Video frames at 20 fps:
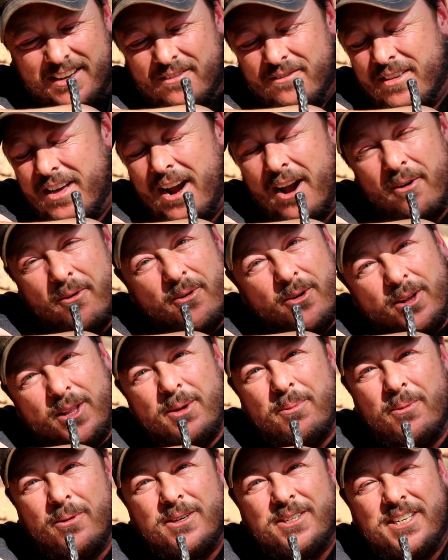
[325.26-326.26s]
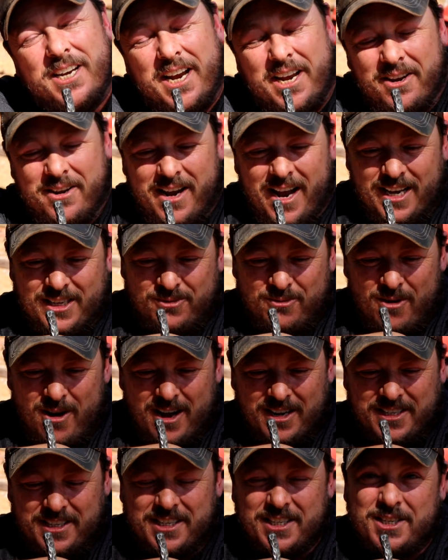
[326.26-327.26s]
Man, I really appreciate you guys
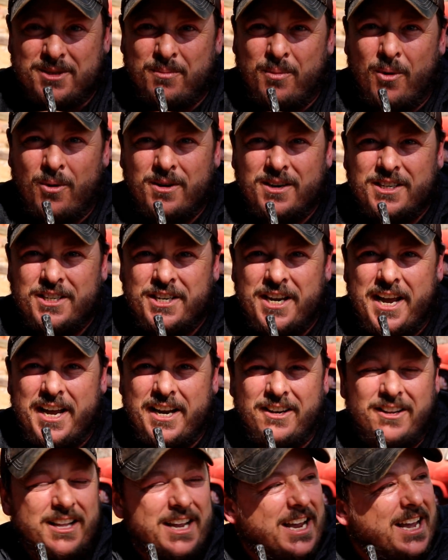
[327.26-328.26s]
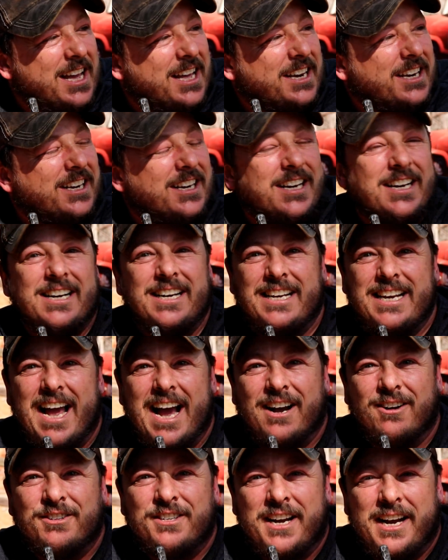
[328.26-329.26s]
watching and supporting the channel, and
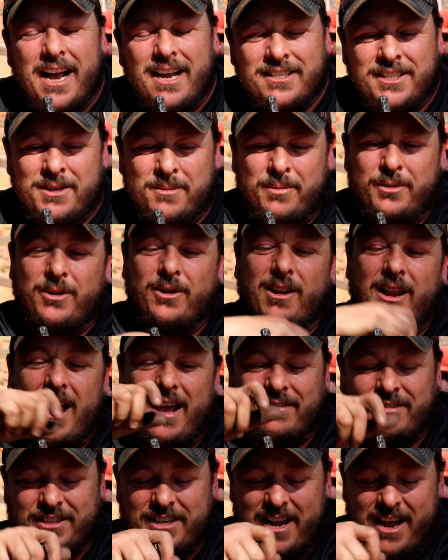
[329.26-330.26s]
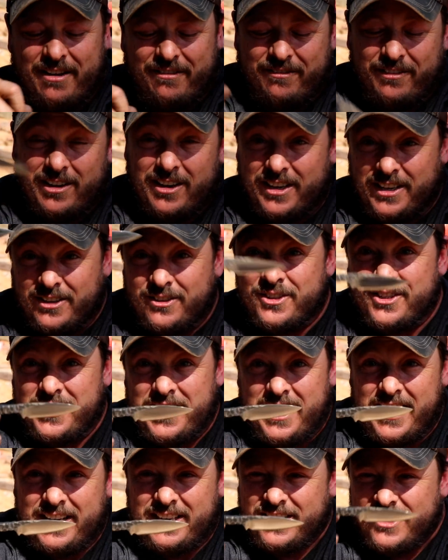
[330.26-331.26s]
yeah, go check out Simple Little Life's knife. You'll
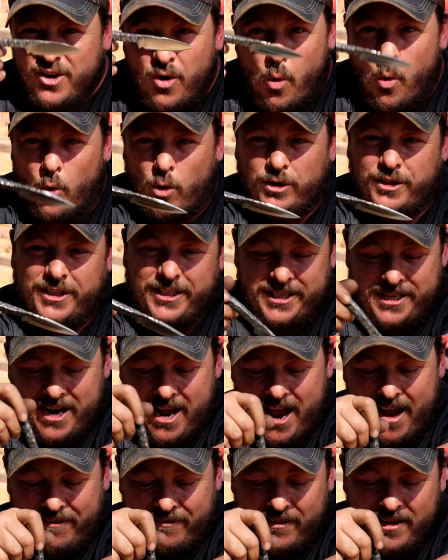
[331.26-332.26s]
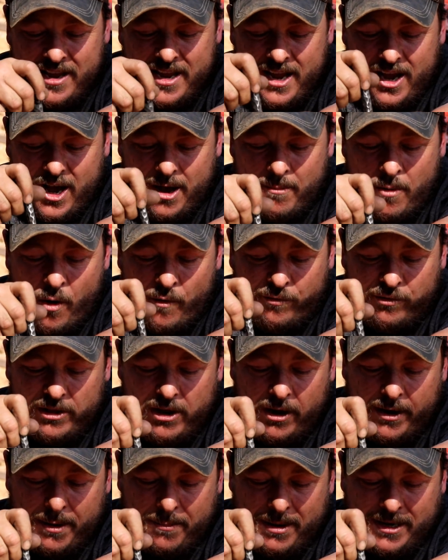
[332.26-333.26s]
see it, gorgeous knife.
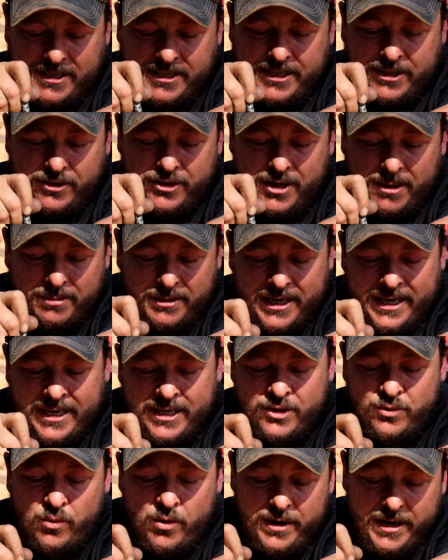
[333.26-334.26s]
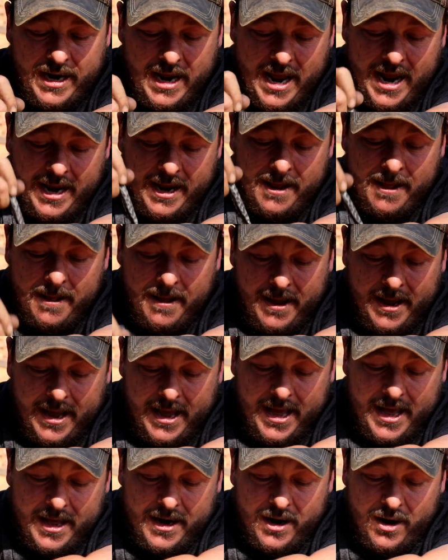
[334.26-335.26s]
Hopefully I'll get my skills up to his one day,
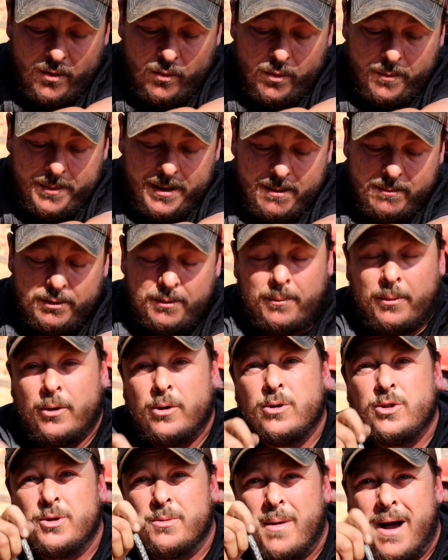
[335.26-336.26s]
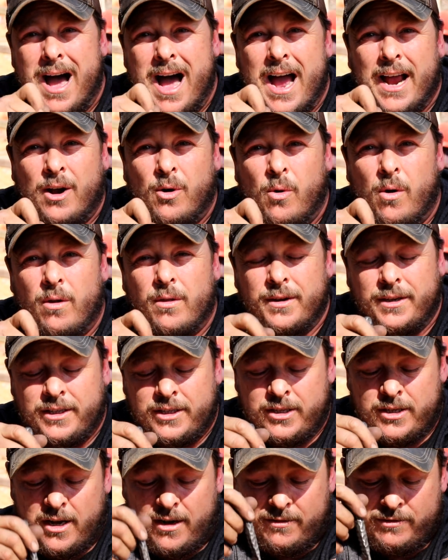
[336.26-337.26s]
and we'll be able to produce some high quality
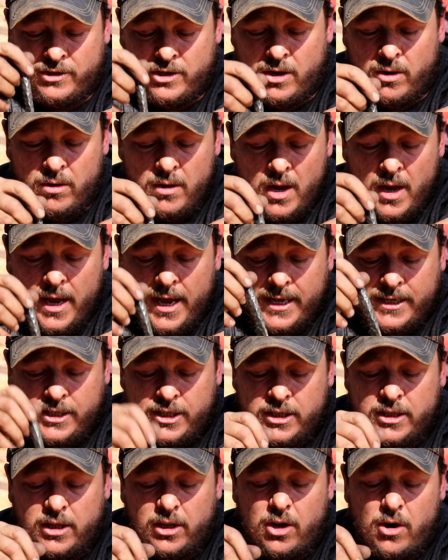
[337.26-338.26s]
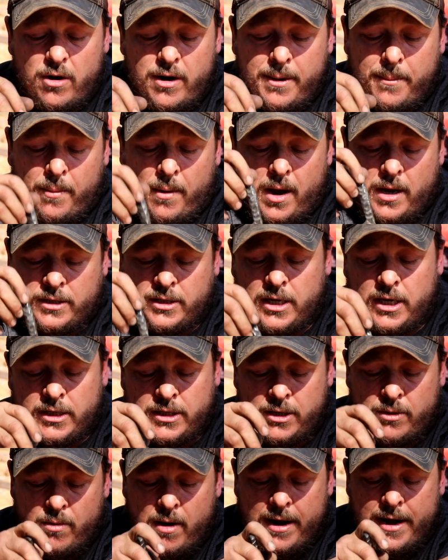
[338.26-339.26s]
stuff. So it's just a learning
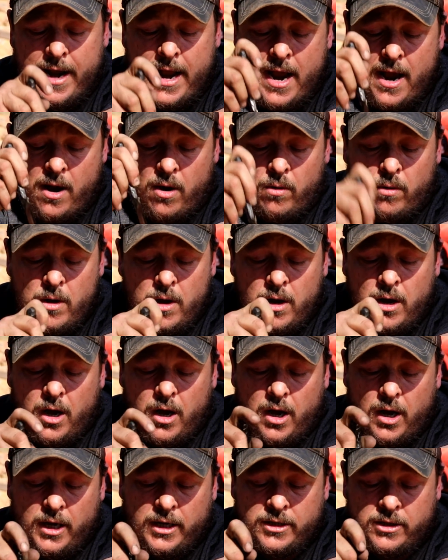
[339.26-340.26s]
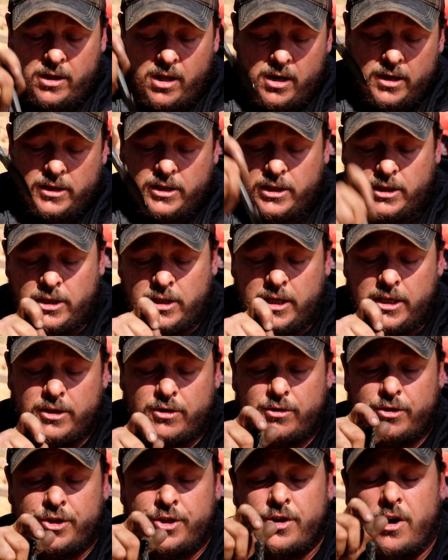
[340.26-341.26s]
process, and right now, as long as these
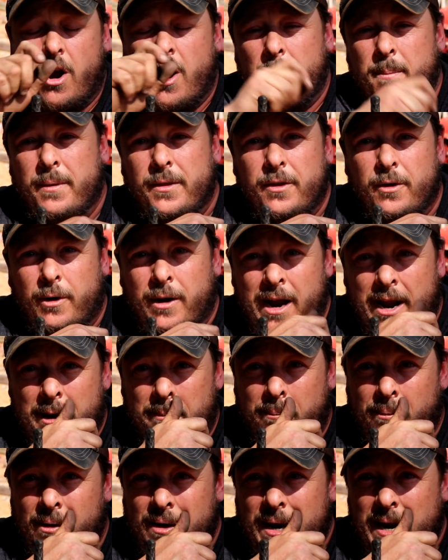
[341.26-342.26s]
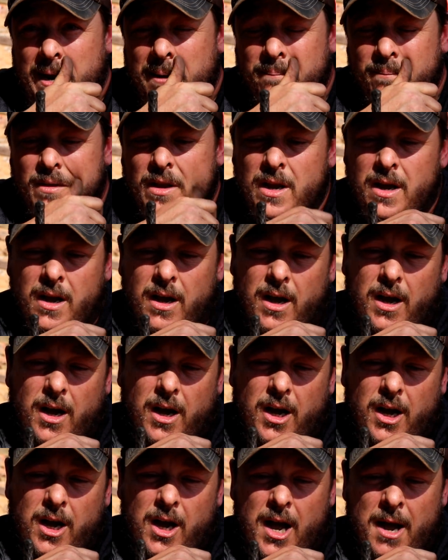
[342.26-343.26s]
things are sharp and they're kind of pretty,
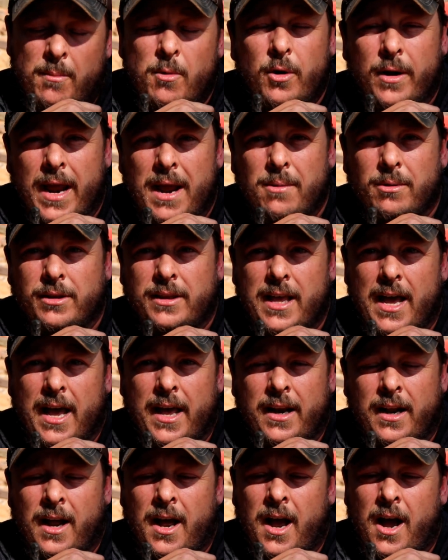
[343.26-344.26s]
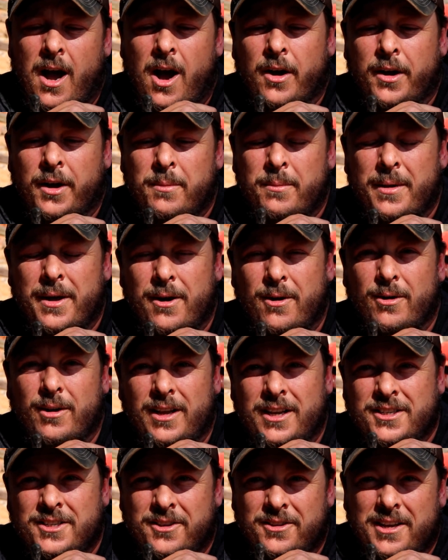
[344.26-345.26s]
I'm okay with that. I'll get better
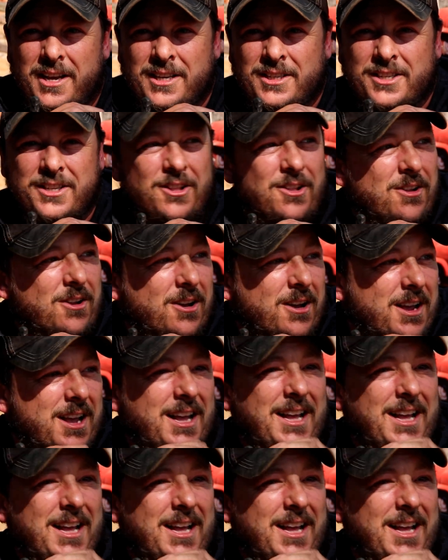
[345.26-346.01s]
as long